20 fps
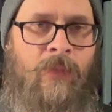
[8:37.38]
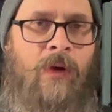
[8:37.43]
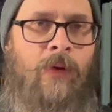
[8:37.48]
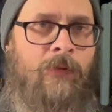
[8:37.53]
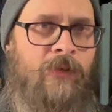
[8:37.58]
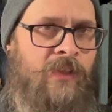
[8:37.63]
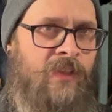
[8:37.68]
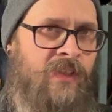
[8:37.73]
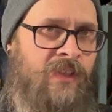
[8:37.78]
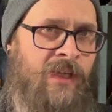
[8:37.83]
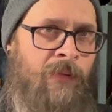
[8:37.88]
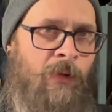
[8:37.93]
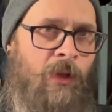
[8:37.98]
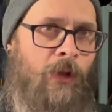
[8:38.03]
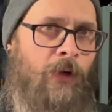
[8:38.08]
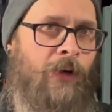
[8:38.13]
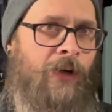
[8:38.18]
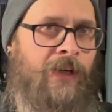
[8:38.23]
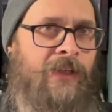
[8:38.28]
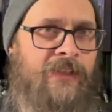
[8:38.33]

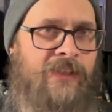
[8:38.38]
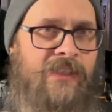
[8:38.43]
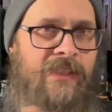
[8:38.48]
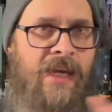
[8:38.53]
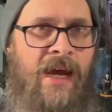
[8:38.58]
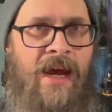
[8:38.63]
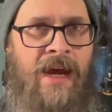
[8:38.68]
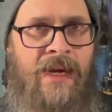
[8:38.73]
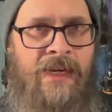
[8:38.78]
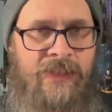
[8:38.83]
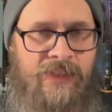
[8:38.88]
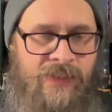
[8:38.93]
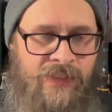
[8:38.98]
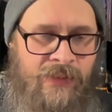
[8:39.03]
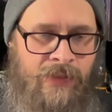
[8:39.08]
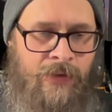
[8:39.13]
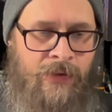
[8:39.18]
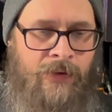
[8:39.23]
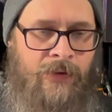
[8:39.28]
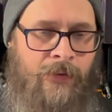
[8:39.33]
Similar in size.
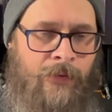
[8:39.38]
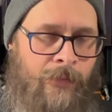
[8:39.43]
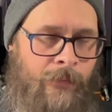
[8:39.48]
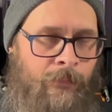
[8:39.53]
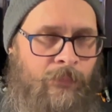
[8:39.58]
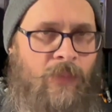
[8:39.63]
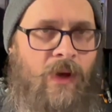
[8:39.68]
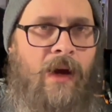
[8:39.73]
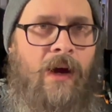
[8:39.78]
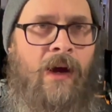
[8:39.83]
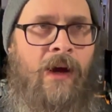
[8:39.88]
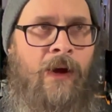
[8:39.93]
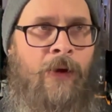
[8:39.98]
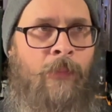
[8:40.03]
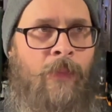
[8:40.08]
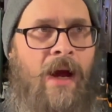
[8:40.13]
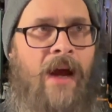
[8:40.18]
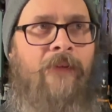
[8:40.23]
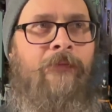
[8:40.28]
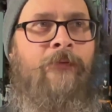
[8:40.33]

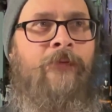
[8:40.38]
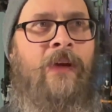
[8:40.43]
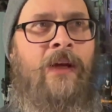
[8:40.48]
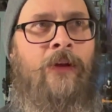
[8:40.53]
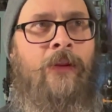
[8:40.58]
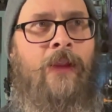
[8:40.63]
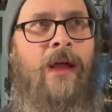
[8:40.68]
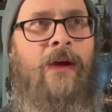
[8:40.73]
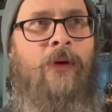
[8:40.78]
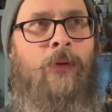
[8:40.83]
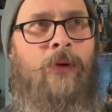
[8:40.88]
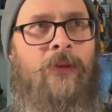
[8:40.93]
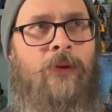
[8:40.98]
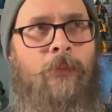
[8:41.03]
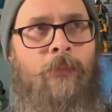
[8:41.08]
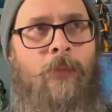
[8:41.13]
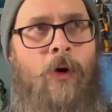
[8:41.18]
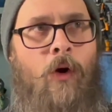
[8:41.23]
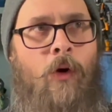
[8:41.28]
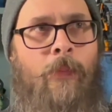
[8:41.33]
I feel like with the
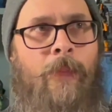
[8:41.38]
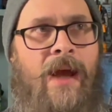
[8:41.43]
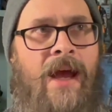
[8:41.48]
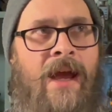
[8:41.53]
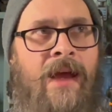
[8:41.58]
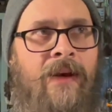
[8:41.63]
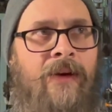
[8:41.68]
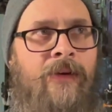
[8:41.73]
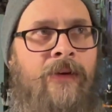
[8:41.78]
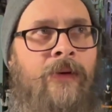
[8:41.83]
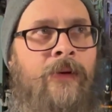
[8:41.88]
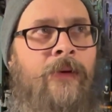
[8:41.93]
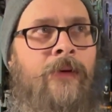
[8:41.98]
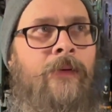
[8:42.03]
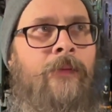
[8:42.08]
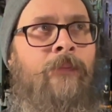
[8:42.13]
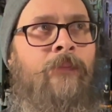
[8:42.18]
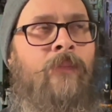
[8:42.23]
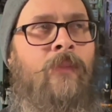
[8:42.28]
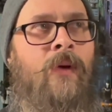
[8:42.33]
Mobat,
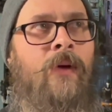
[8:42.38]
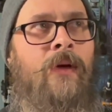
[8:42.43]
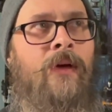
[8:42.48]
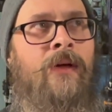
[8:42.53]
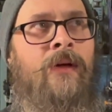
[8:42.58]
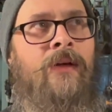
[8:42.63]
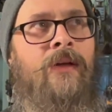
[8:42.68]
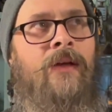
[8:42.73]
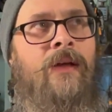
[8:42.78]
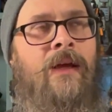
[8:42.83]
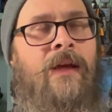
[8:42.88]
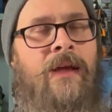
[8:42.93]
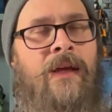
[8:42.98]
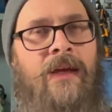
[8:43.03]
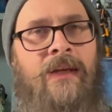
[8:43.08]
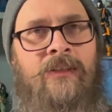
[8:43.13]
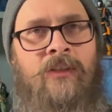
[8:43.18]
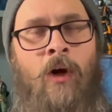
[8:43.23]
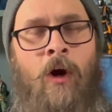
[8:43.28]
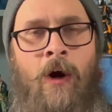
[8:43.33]

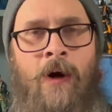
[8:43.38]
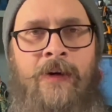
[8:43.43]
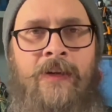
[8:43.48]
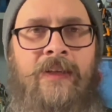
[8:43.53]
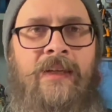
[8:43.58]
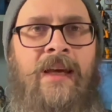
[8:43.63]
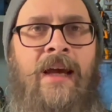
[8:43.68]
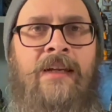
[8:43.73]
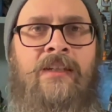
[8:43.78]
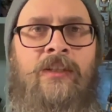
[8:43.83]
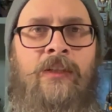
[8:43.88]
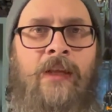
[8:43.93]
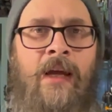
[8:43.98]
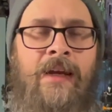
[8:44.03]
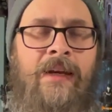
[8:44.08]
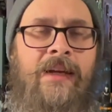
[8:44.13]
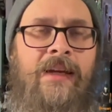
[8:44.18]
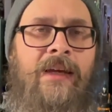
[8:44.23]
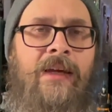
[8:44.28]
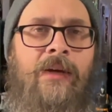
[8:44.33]
it's hard to catch
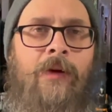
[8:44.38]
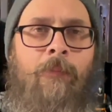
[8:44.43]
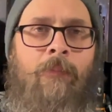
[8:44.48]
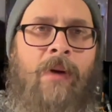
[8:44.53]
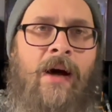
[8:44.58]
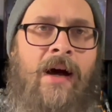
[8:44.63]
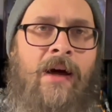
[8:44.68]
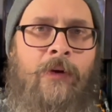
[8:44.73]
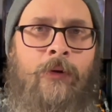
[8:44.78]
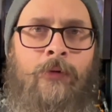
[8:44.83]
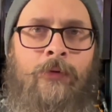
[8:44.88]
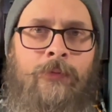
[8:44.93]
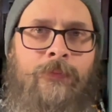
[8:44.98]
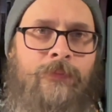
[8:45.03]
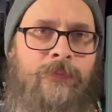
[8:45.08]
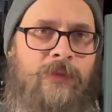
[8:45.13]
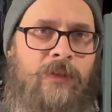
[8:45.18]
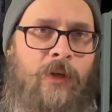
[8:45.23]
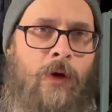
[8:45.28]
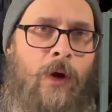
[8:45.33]
lightning in a bottle,
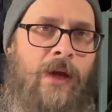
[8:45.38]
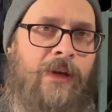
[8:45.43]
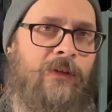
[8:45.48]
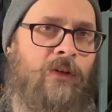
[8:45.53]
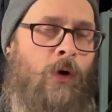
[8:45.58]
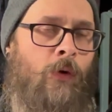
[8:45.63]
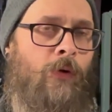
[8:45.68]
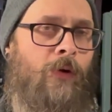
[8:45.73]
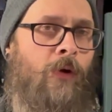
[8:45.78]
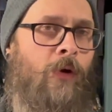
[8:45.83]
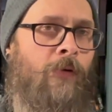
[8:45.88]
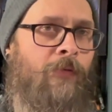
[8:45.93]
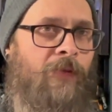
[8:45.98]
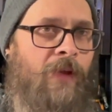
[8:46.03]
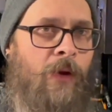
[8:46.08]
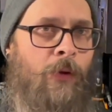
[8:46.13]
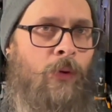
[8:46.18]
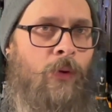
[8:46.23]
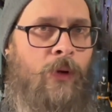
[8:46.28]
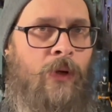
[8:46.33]
so I don't know if
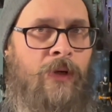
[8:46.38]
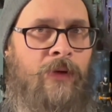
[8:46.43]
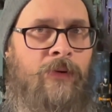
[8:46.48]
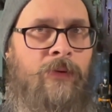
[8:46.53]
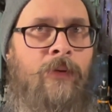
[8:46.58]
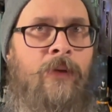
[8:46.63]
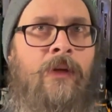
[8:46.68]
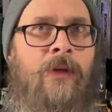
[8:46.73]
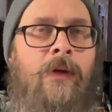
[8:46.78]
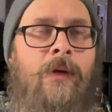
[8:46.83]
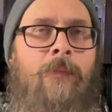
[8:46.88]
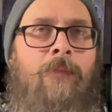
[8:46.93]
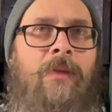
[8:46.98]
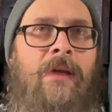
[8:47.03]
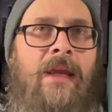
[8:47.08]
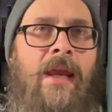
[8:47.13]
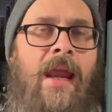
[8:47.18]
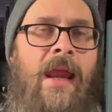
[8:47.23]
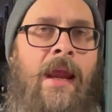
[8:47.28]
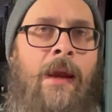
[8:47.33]
they would
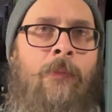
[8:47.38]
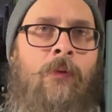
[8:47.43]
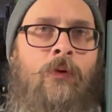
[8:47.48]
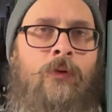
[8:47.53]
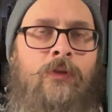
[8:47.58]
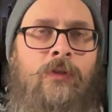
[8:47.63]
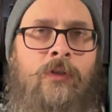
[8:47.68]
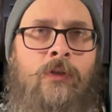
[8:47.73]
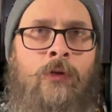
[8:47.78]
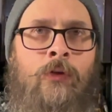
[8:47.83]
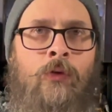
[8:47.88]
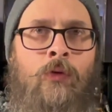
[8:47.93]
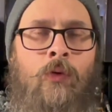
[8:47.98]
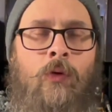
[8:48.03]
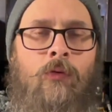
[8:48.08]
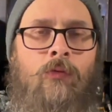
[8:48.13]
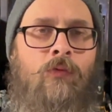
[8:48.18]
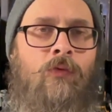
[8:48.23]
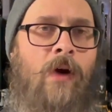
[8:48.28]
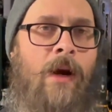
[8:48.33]
be able to
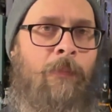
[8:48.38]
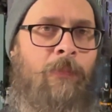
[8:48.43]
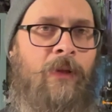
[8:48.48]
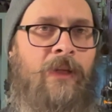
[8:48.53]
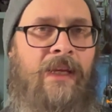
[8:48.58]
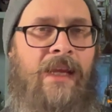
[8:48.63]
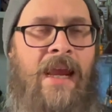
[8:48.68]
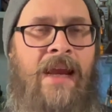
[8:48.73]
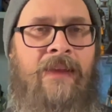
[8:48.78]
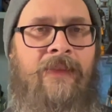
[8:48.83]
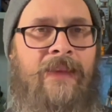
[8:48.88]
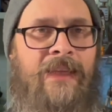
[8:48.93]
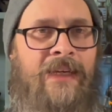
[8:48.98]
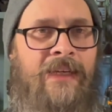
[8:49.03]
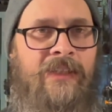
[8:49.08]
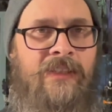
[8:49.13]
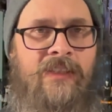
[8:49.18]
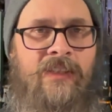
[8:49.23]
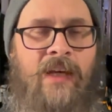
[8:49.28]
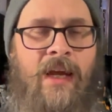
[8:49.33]
replicate the
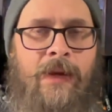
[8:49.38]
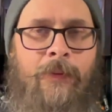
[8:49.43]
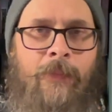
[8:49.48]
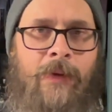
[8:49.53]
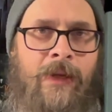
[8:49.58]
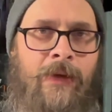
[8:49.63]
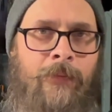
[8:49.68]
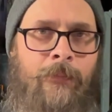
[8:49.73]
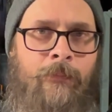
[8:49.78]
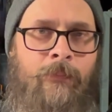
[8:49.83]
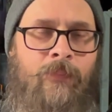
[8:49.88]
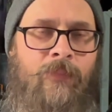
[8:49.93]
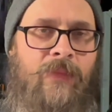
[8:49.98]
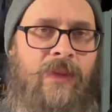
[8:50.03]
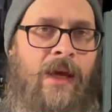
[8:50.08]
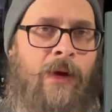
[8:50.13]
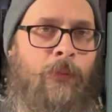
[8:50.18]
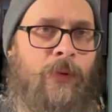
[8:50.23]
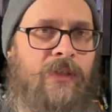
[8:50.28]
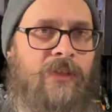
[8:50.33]
excitement
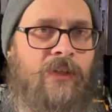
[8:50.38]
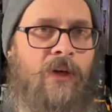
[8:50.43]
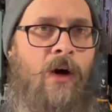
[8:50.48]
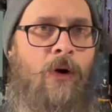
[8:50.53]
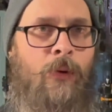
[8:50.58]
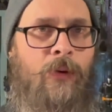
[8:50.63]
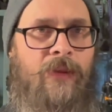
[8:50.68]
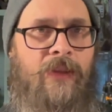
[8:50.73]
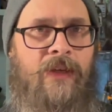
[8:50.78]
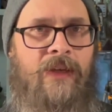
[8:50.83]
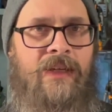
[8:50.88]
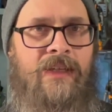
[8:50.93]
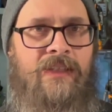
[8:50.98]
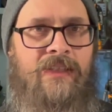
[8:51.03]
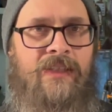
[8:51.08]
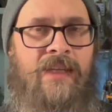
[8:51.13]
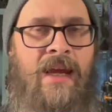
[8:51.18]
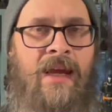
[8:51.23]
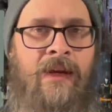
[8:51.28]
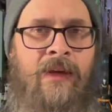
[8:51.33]
that we saw with the Hiss
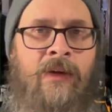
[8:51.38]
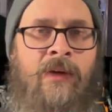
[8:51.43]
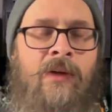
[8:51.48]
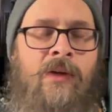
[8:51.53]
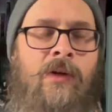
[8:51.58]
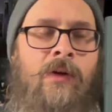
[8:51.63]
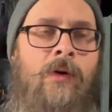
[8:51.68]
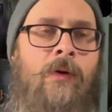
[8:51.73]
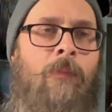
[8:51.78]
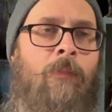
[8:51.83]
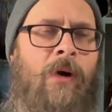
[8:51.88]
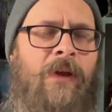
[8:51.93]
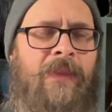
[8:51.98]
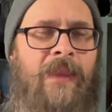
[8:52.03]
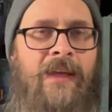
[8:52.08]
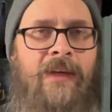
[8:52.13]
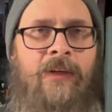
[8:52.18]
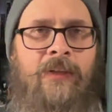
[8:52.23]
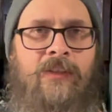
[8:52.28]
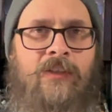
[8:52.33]
tank, but
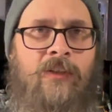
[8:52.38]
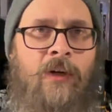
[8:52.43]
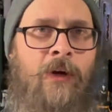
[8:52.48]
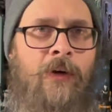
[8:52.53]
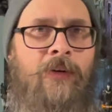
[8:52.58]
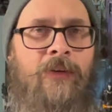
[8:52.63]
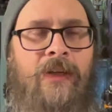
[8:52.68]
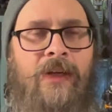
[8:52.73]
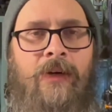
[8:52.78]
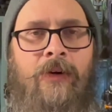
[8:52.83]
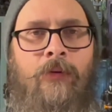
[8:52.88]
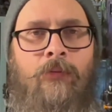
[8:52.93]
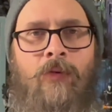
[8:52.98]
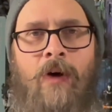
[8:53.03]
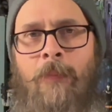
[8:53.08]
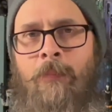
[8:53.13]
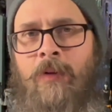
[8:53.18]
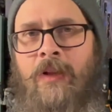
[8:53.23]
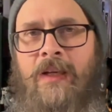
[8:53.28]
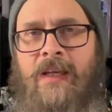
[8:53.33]
they could certainly
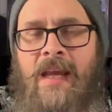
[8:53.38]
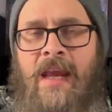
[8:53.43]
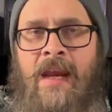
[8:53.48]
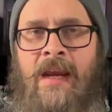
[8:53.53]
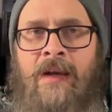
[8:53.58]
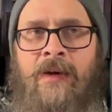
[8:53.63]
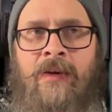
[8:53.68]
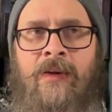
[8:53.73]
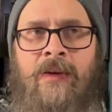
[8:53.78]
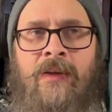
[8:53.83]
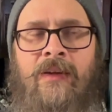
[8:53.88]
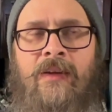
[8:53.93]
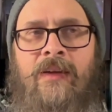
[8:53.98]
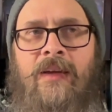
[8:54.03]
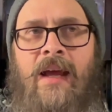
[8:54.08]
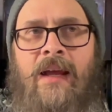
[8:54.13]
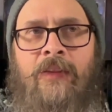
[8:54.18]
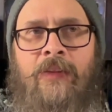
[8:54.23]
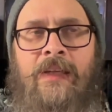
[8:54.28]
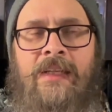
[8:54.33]
replicate
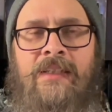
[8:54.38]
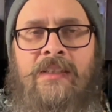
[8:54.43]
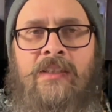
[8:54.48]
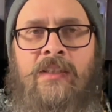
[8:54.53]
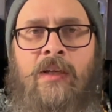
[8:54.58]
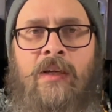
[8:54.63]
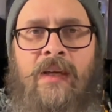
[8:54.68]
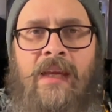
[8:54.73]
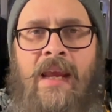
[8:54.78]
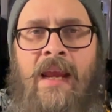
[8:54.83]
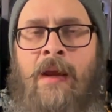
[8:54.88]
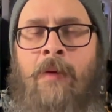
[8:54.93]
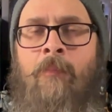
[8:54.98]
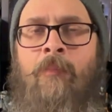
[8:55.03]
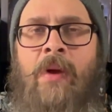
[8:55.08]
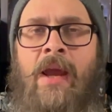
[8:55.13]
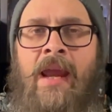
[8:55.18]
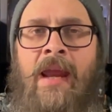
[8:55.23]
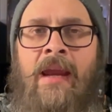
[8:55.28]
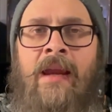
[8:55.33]
at least the
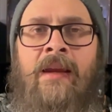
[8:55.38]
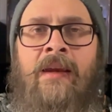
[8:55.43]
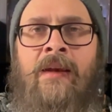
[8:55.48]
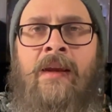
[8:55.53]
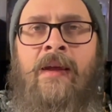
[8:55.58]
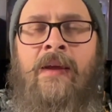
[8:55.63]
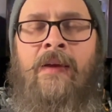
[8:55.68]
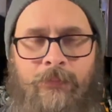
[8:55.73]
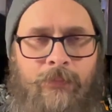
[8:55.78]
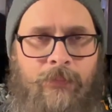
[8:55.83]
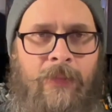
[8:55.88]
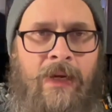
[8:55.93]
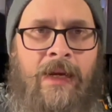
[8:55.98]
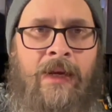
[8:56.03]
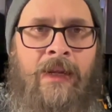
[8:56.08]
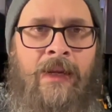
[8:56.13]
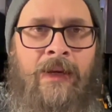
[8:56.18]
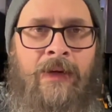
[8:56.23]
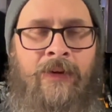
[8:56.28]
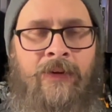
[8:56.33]
campaign,
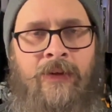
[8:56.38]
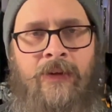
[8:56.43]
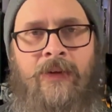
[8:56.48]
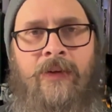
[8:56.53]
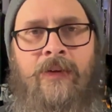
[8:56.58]
meaning